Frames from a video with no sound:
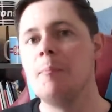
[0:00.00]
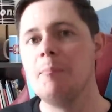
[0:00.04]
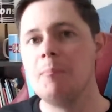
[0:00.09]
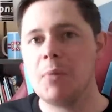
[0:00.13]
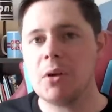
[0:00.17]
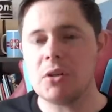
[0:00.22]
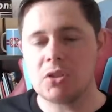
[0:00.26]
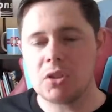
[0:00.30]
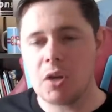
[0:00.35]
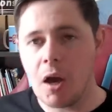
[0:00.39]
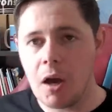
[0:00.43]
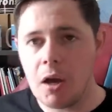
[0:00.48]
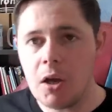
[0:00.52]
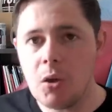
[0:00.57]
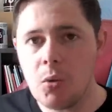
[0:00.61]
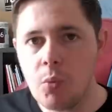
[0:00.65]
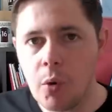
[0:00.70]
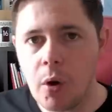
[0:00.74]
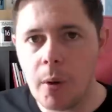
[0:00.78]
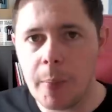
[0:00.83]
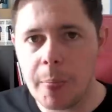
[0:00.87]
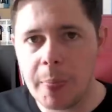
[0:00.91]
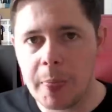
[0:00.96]
But I'll tell you
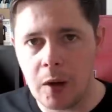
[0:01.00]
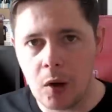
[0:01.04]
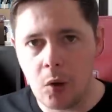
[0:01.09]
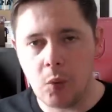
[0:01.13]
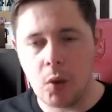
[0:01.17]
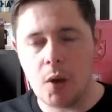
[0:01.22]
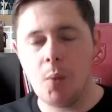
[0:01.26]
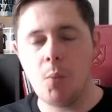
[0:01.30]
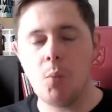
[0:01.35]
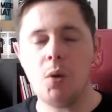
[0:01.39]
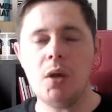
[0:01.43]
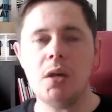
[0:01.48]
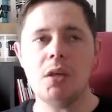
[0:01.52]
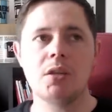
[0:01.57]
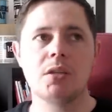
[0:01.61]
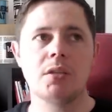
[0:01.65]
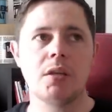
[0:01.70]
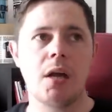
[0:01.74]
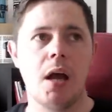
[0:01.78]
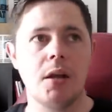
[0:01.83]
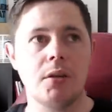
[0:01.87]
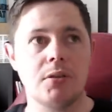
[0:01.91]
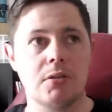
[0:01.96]
what, though, when we
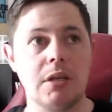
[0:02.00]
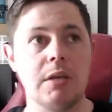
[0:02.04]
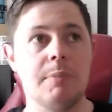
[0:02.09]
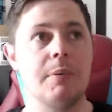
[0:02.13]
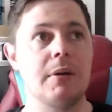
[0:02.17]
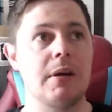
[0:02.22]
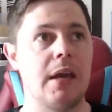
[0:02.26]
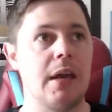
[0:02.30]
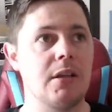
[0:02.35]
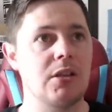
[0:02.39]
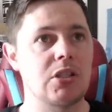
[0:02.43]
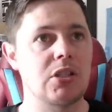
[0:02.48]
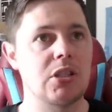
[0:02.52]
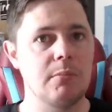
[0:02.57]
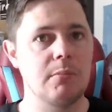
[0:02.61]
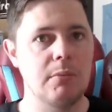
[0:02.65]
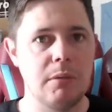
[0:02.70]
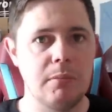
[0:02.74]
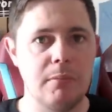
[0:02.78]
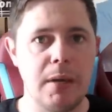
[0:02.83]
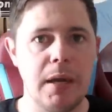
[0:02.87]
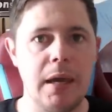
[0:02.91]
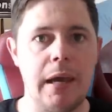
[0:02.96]
sat deep against them
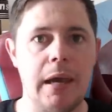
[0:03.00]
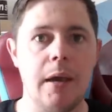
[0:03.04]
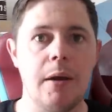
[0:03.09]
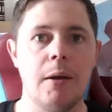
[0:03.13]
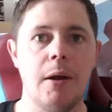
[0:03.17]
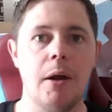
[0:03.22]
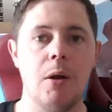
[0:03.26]
in May